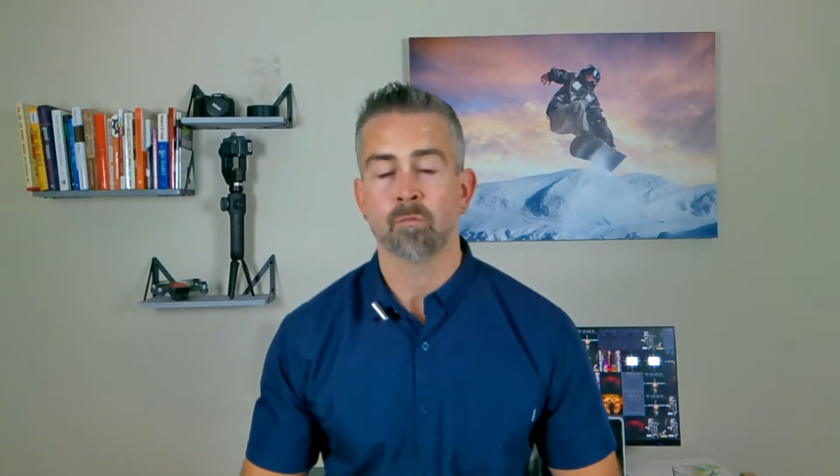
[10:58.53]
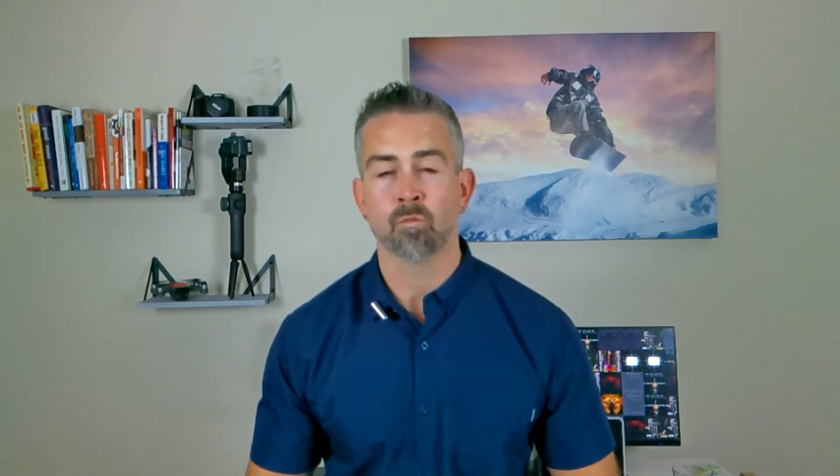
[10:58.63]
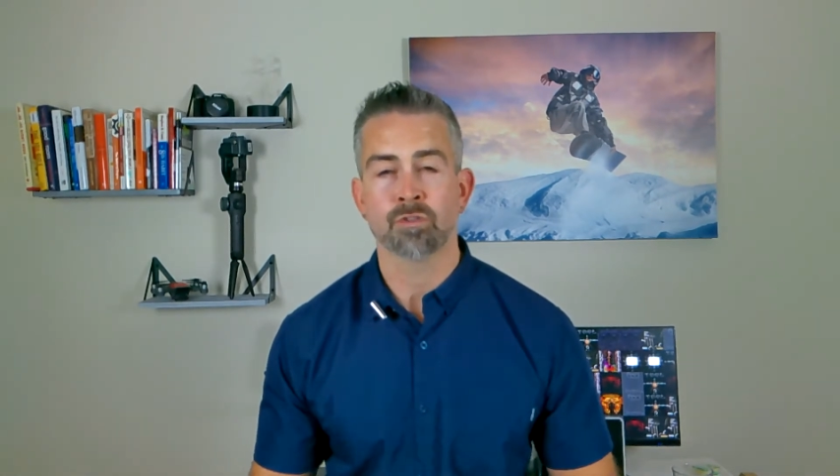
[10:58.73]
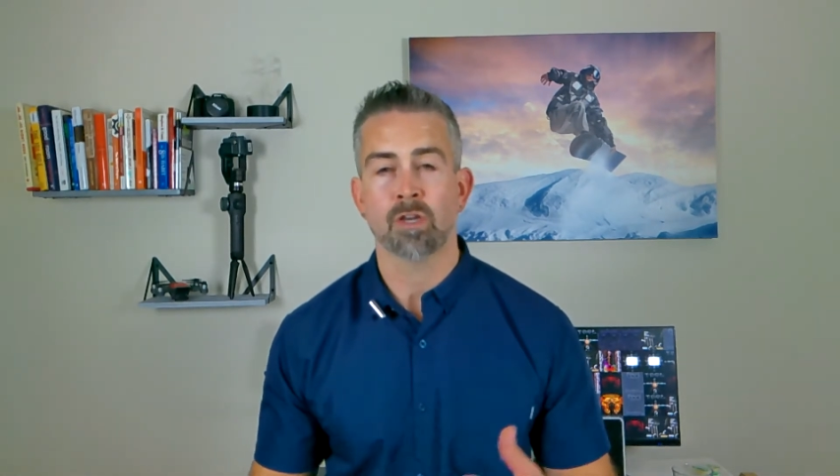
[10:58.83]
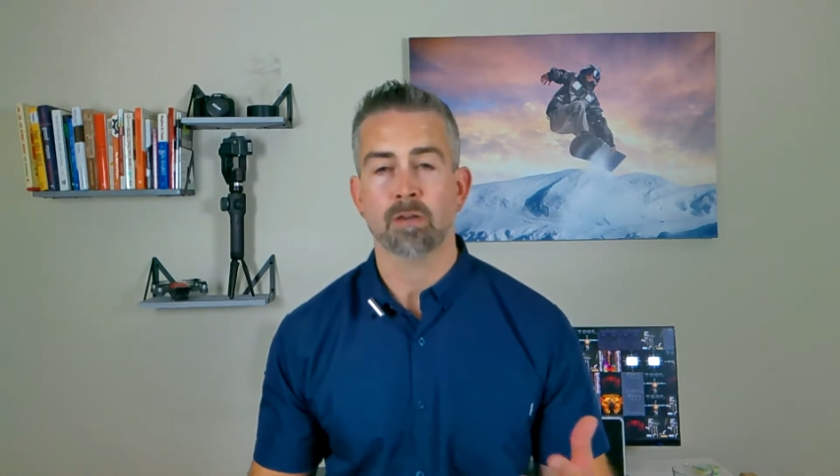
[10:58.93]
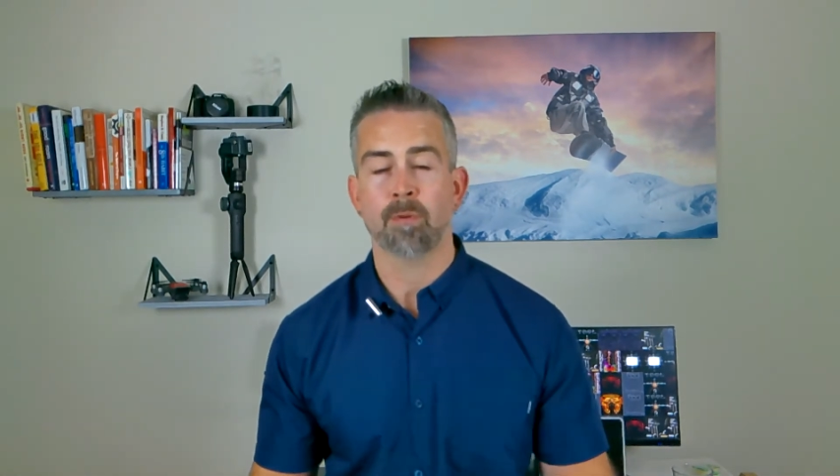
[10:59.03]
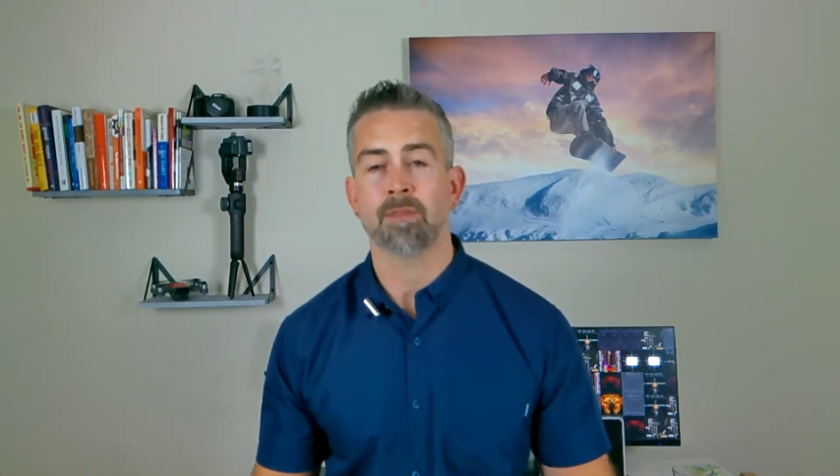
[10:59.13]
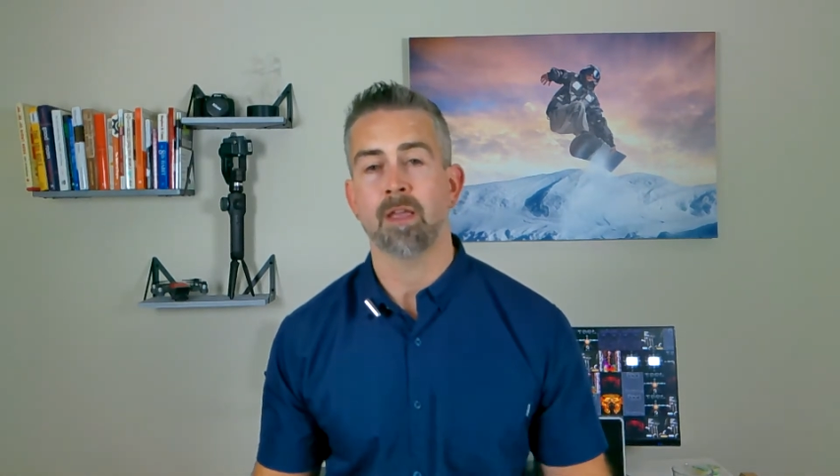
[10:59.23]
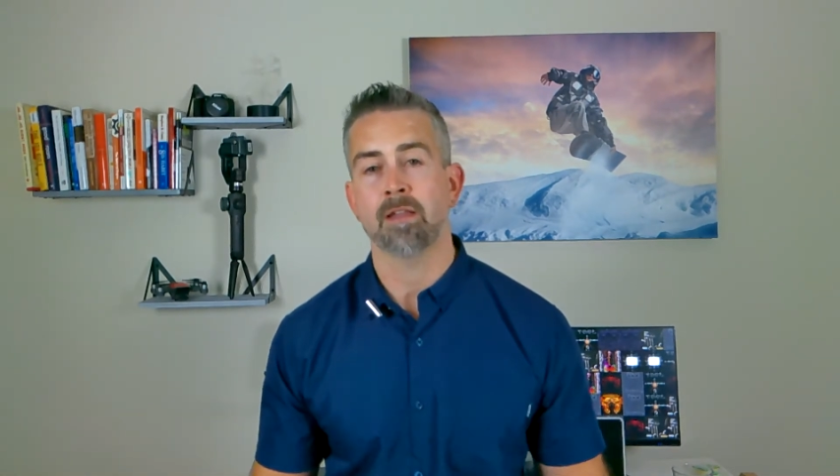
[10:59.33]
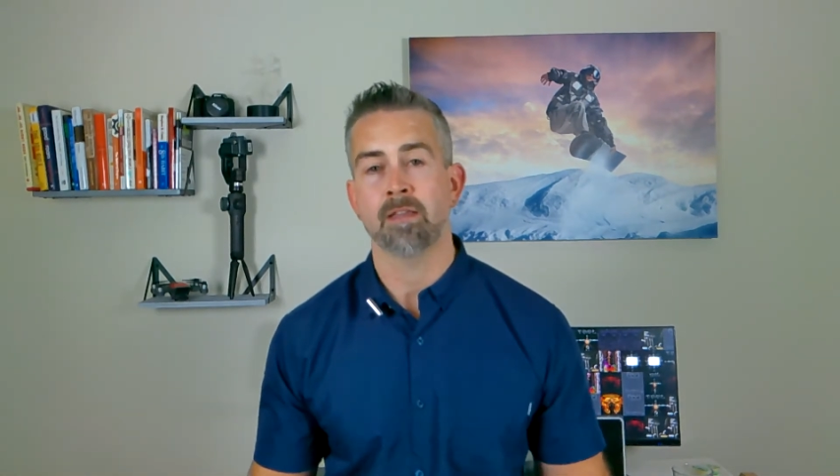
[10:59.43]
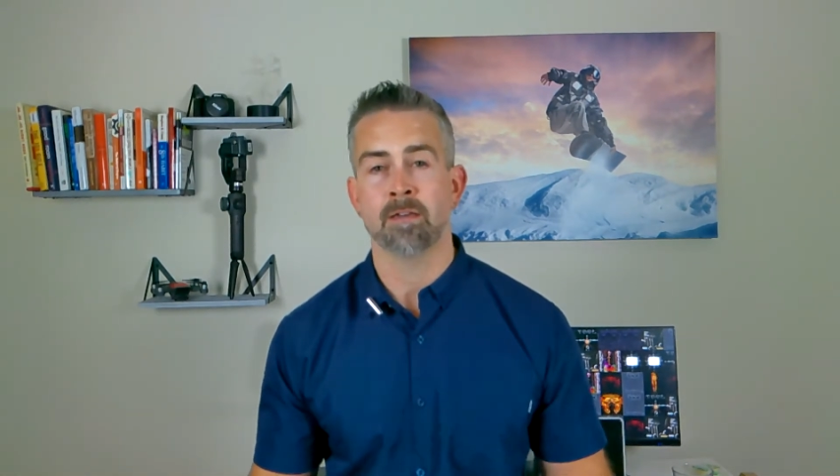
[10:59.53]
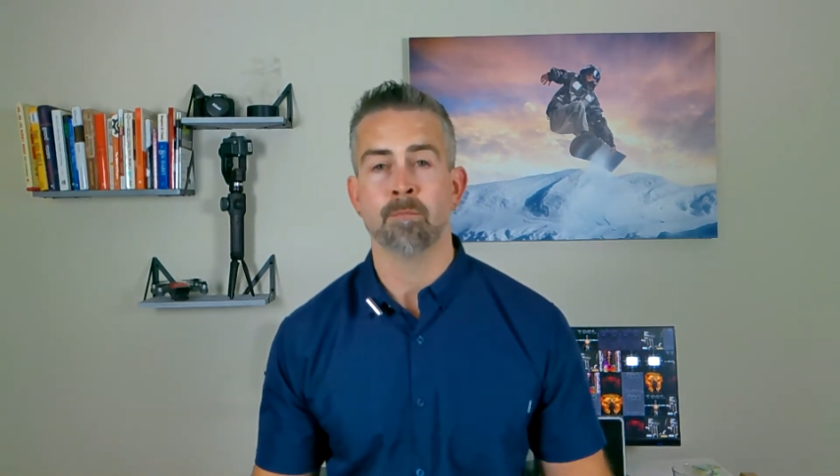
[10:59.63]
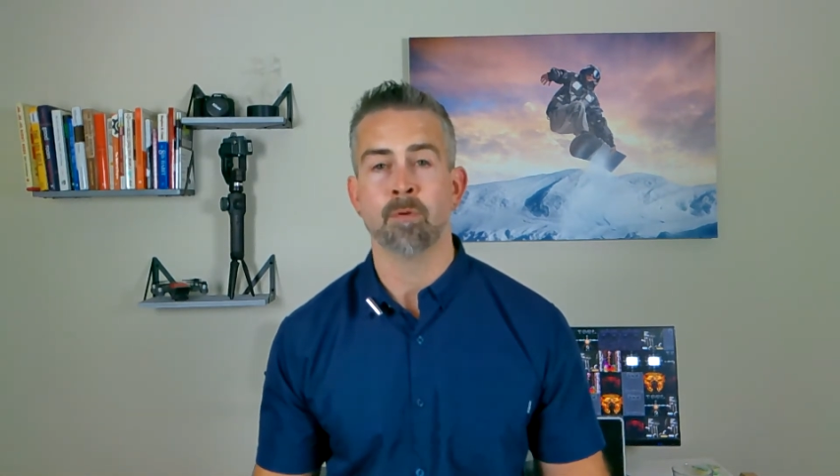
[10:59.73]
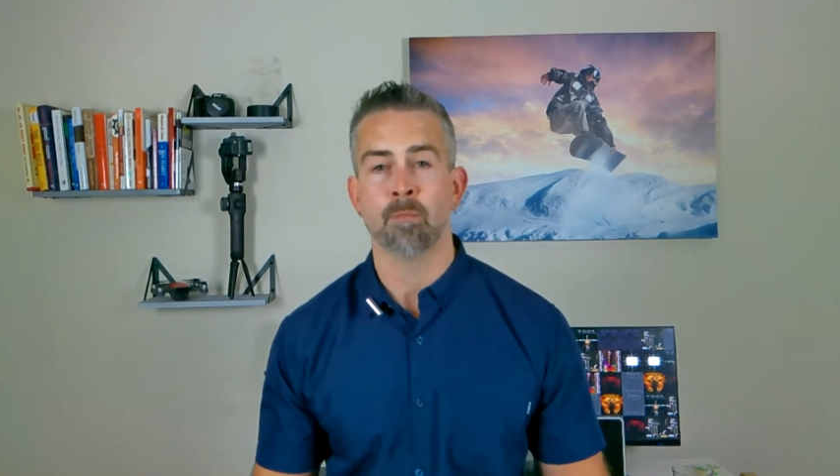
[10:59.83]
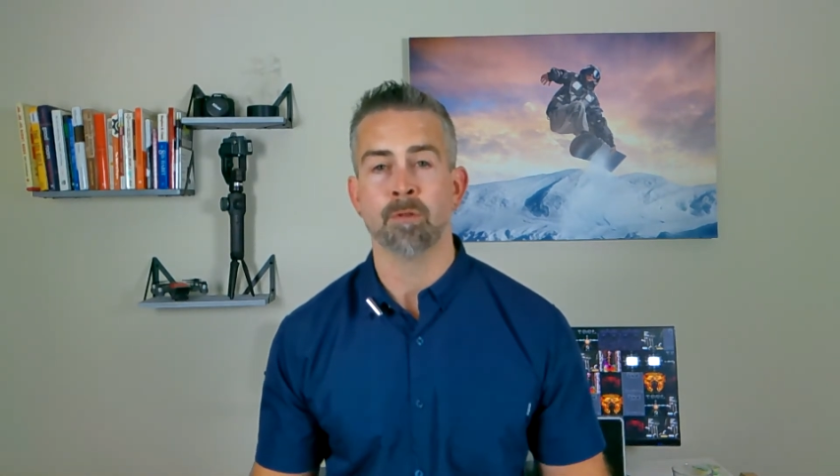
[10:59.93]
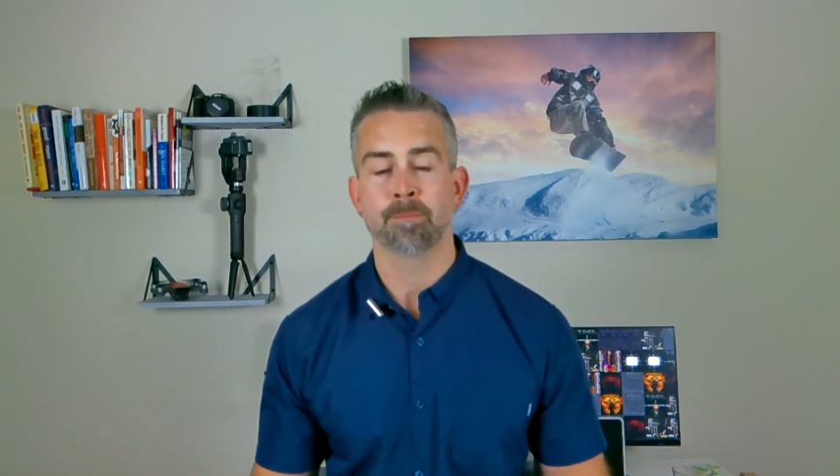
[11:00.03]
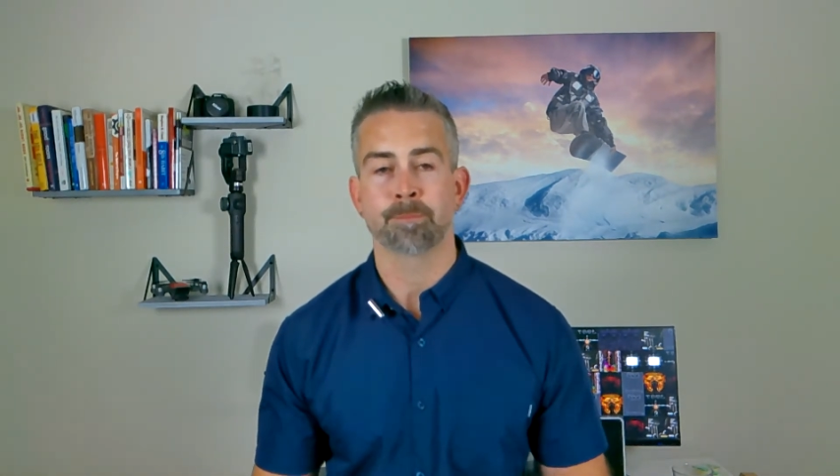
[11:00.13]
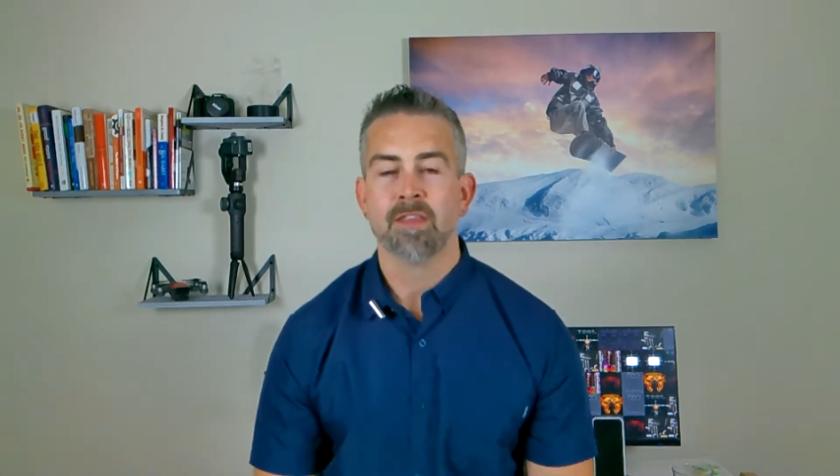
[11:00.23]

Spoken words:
We'll talk about that in a moment.